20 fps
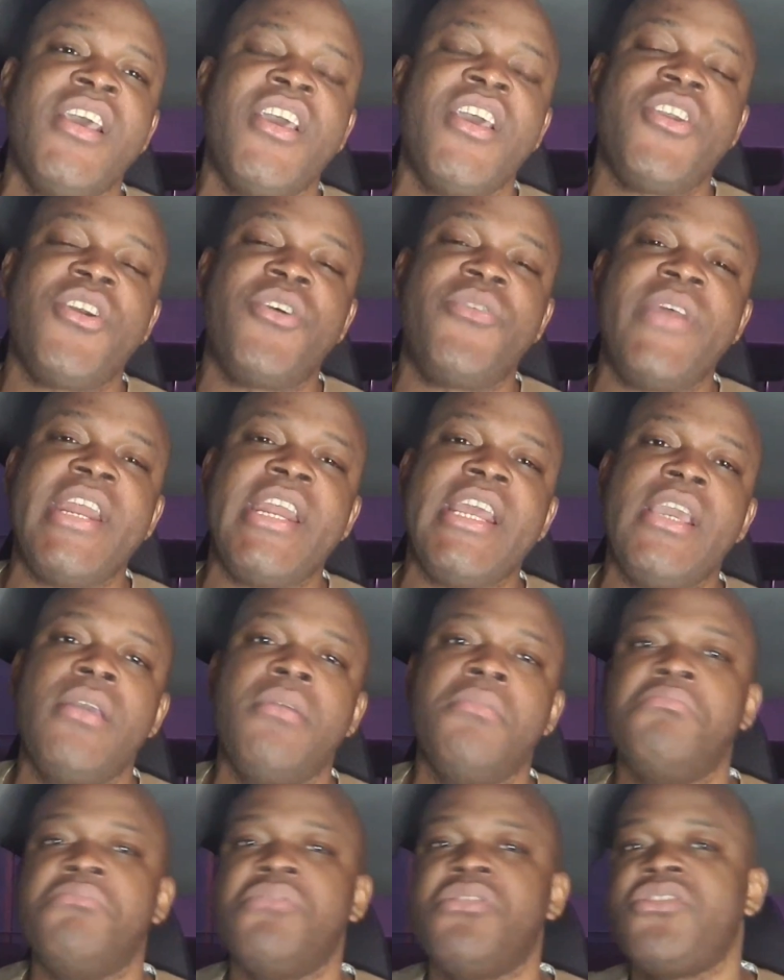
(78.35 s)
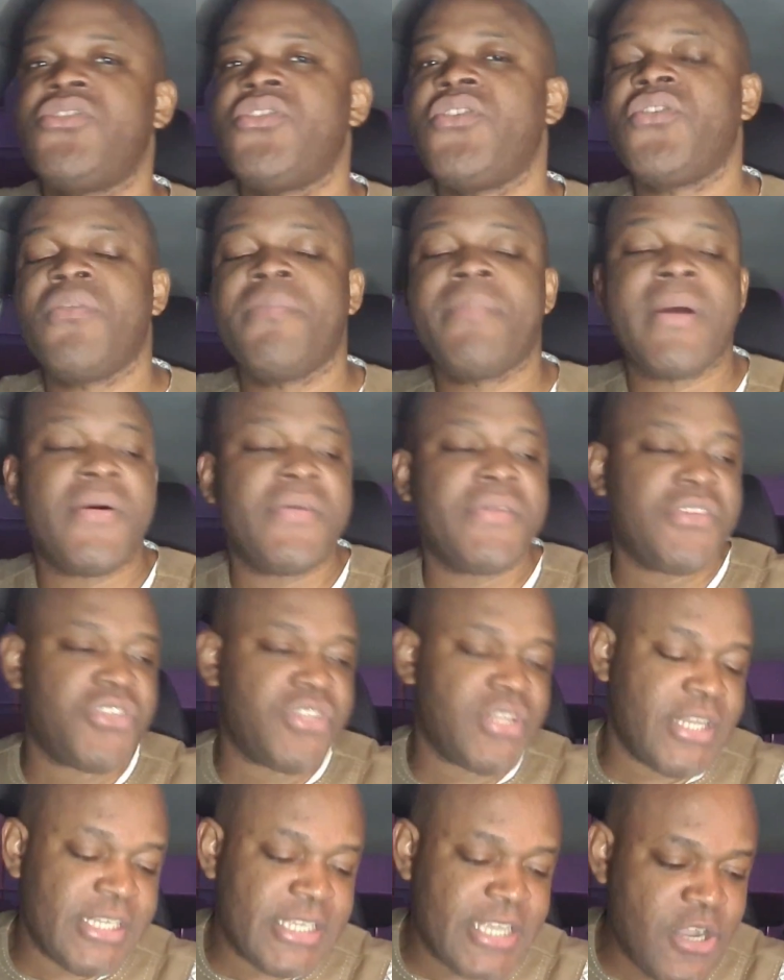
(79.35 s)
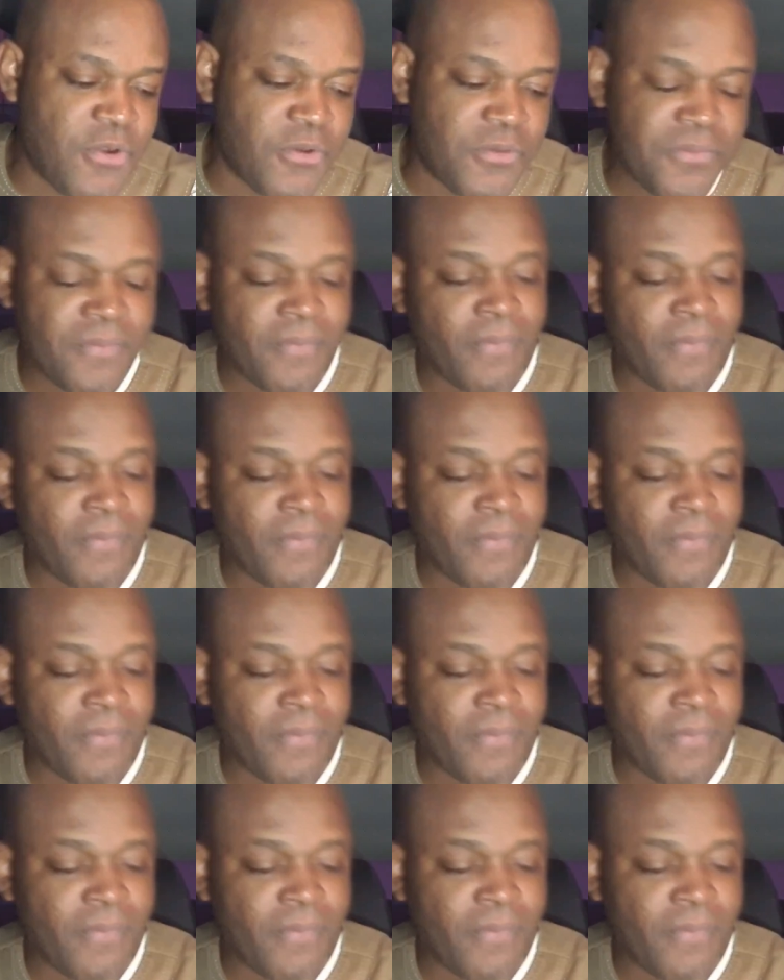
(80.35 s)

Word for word: You ready? Let's talk about this shit. Let's go.